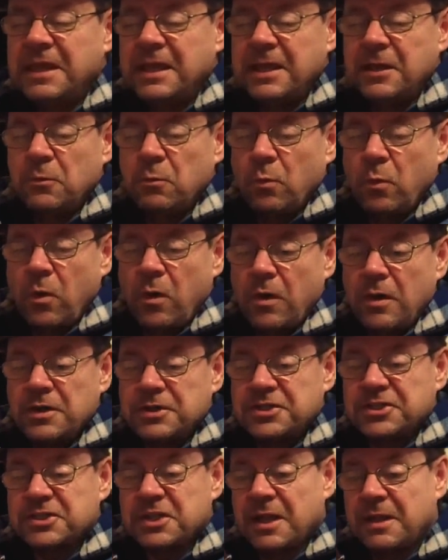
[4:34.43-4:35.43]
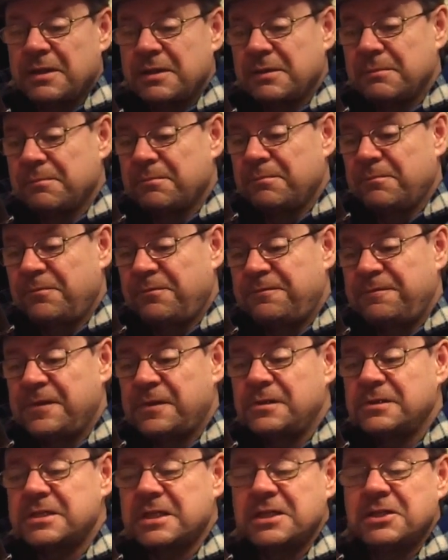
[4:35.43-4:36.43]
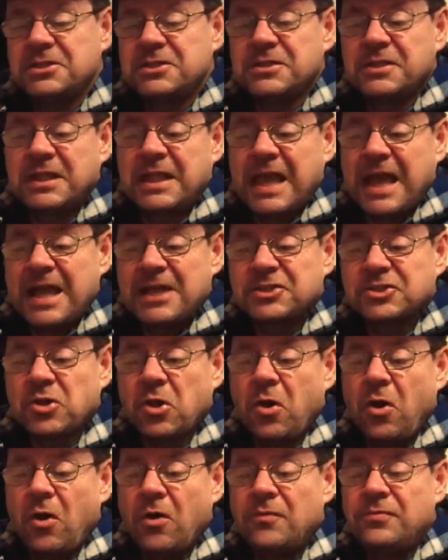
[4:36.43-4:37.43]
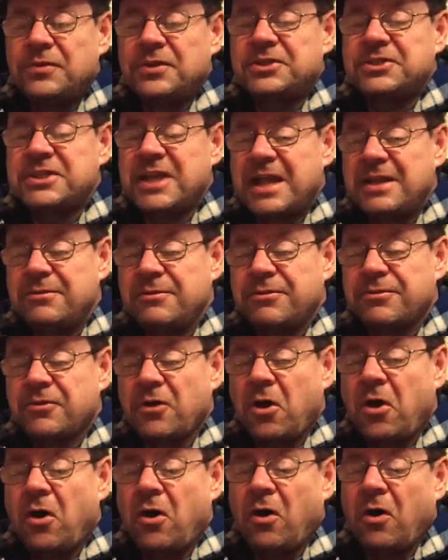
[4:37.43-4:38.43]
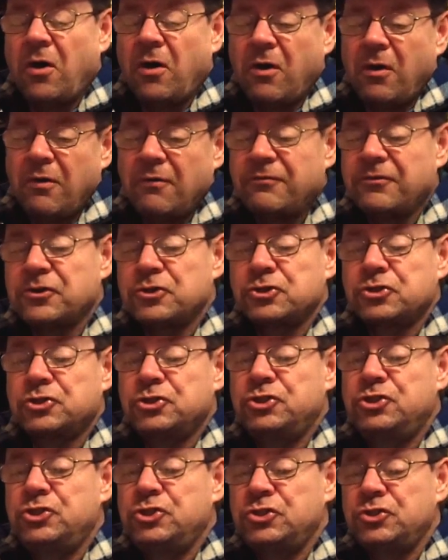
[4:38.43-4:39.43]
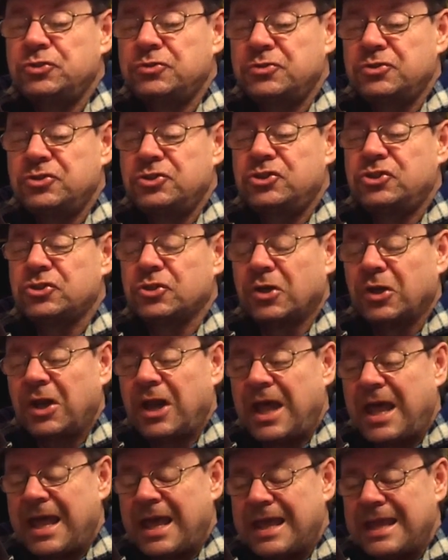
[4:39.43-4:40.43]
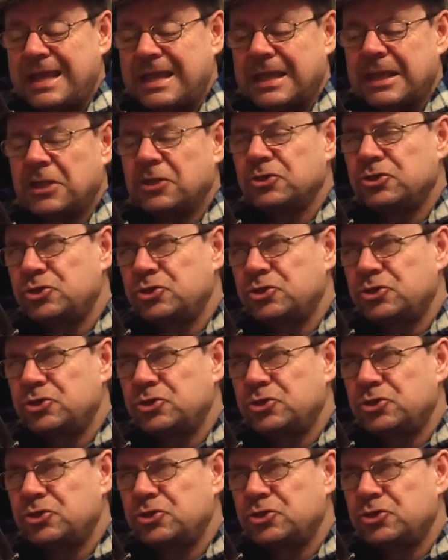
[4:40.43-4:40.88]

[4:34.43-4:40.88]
It was filled into the cask on the 10th of J July,